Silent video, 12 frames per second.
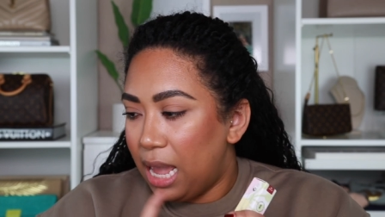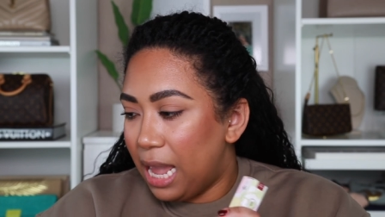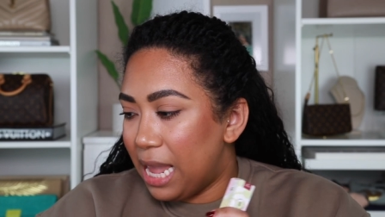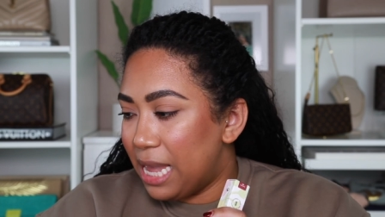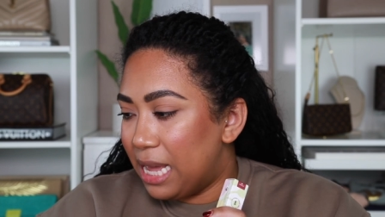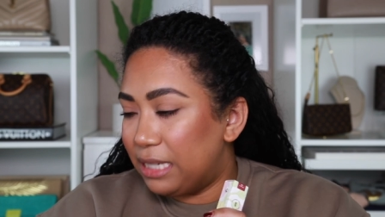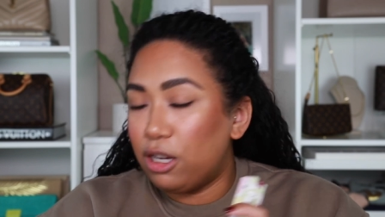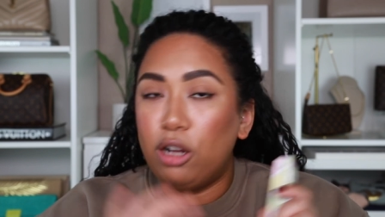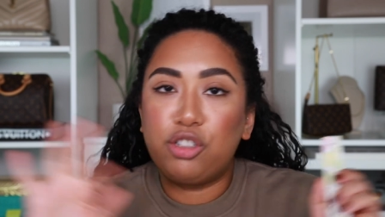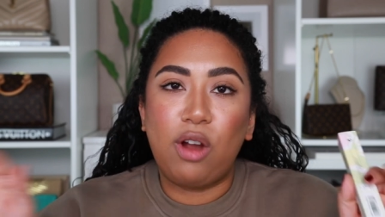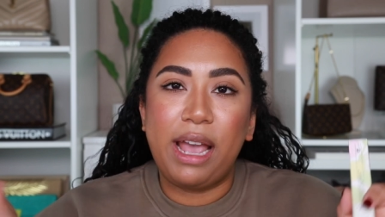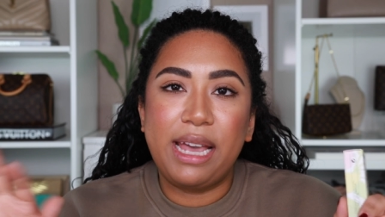and
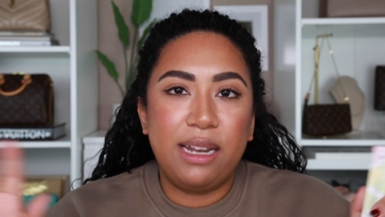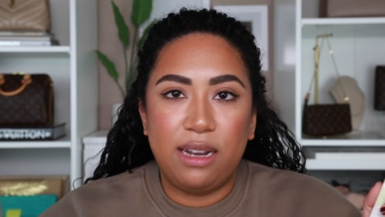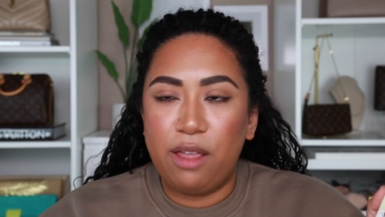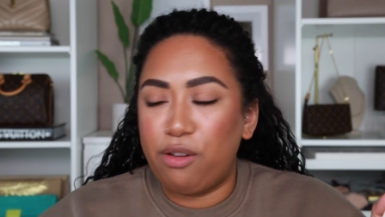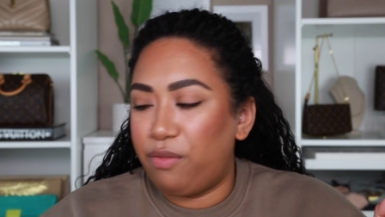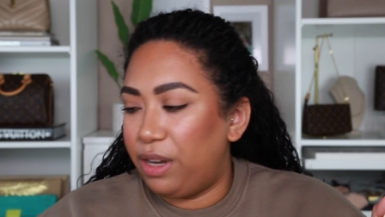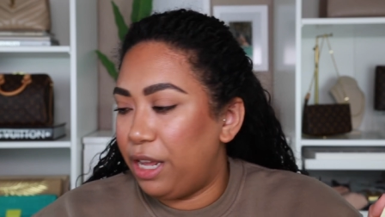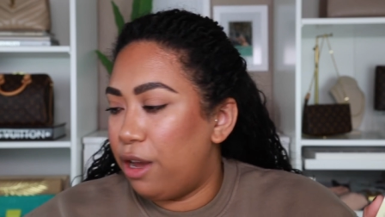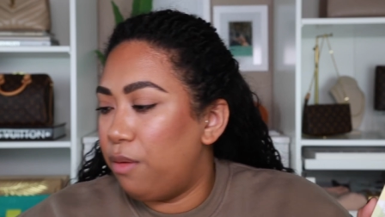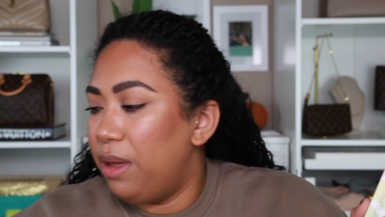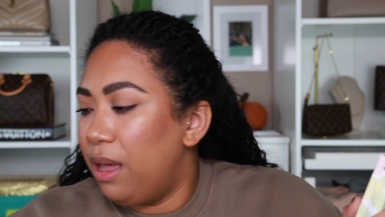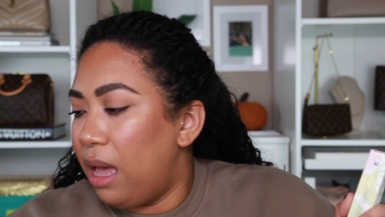I'll try it in another
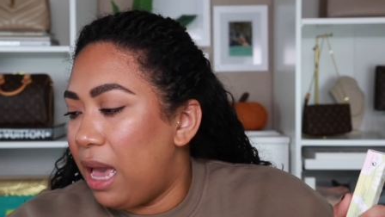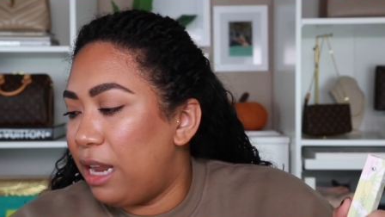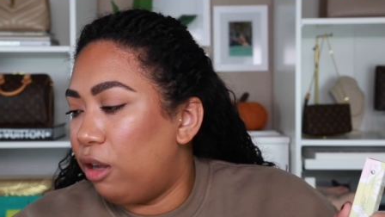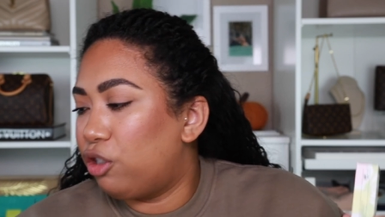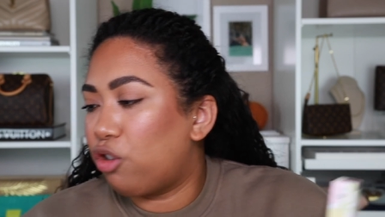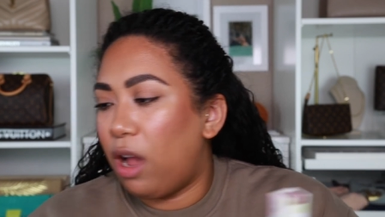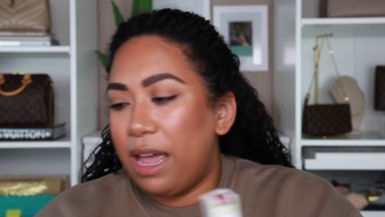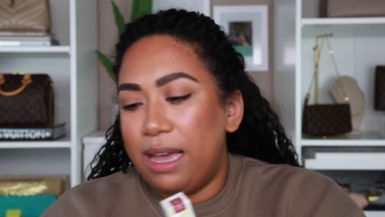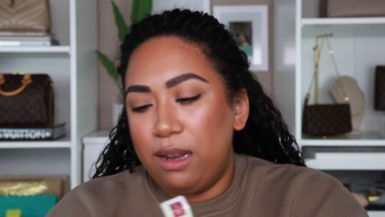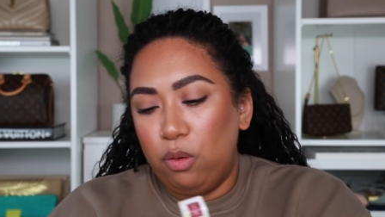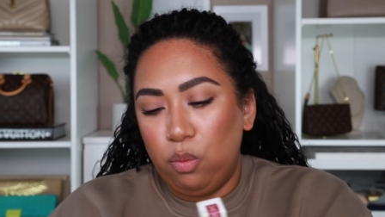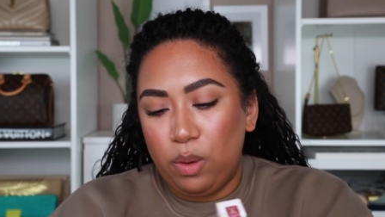video, and I'll
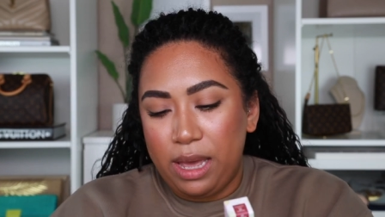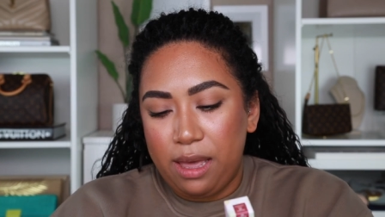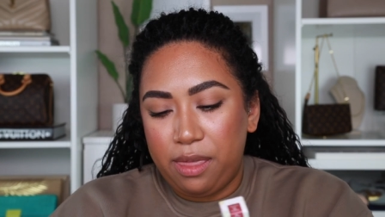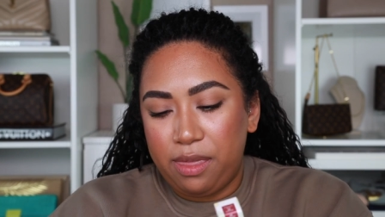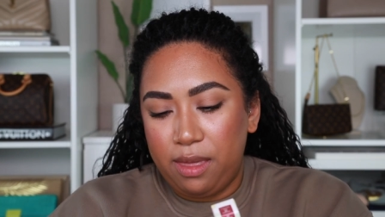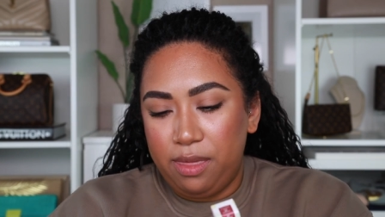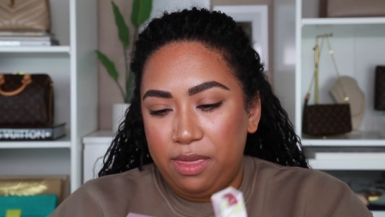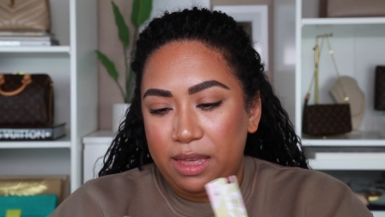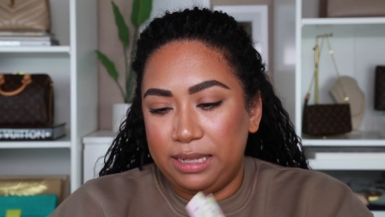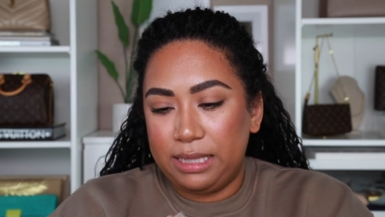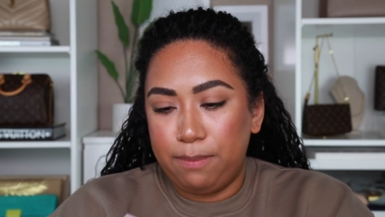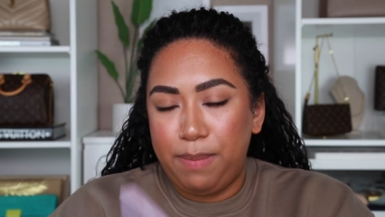try it with
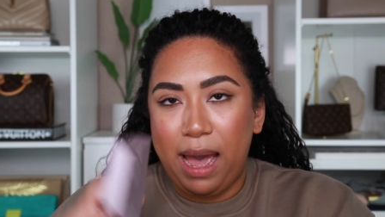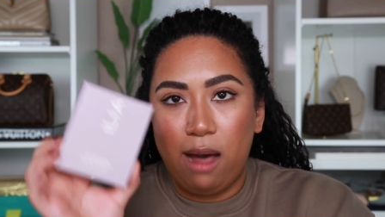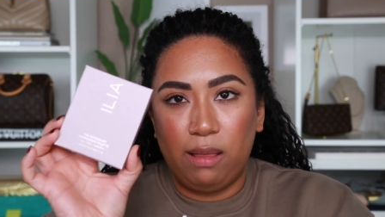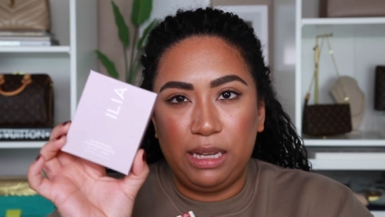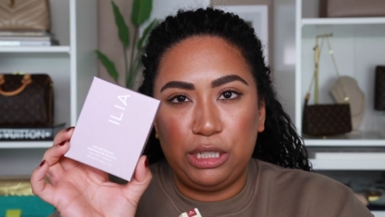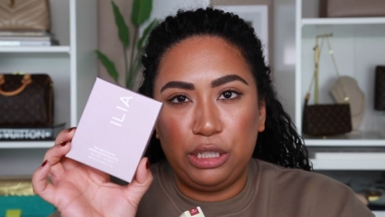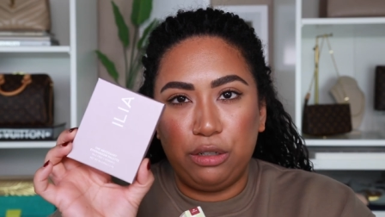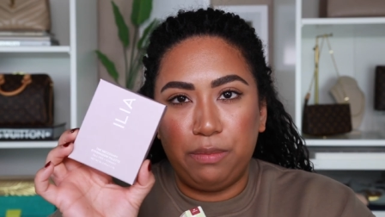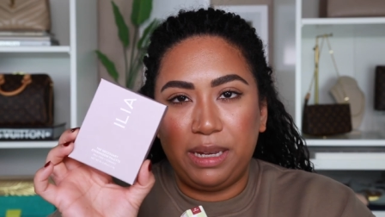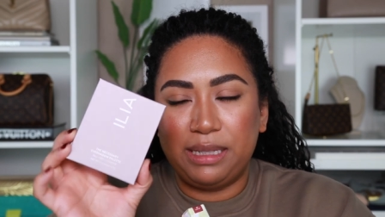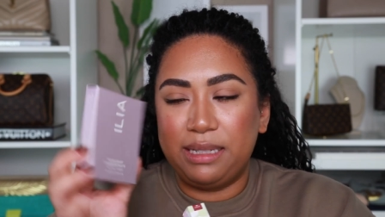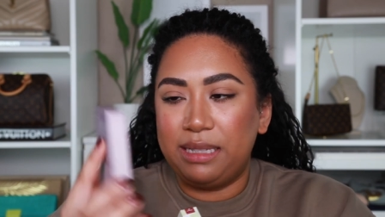this palette too,
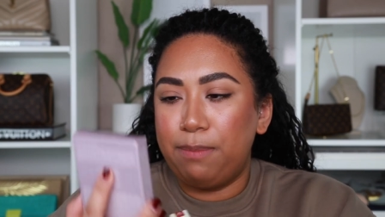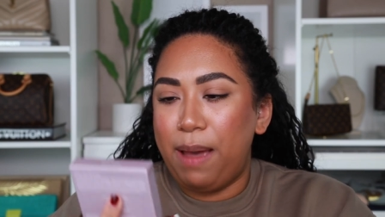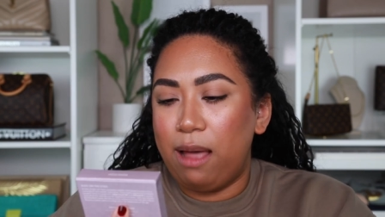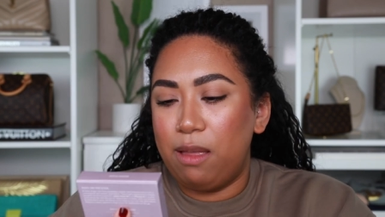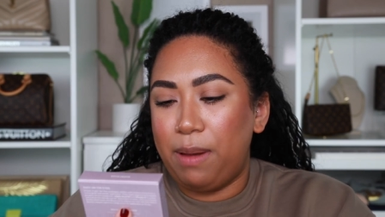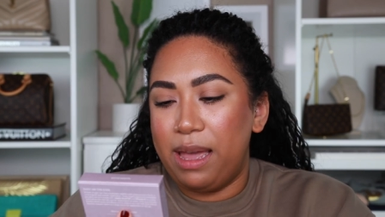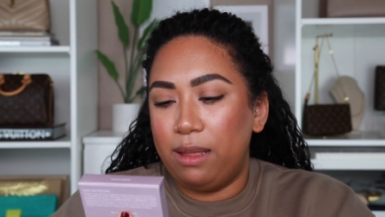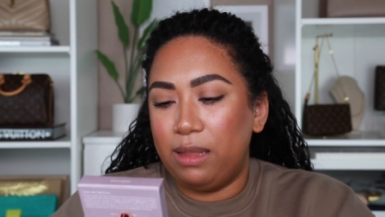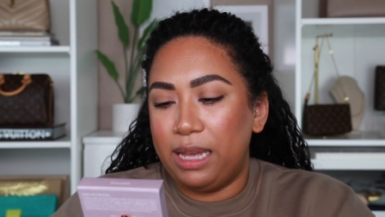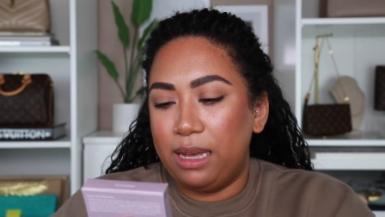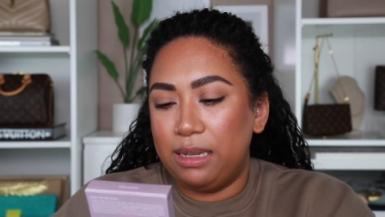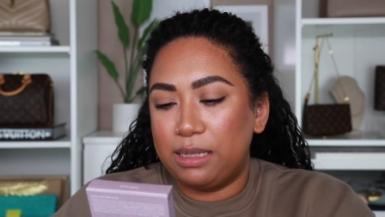because this is a palette by
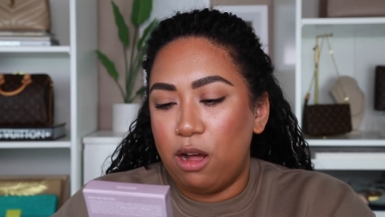Ilia. It's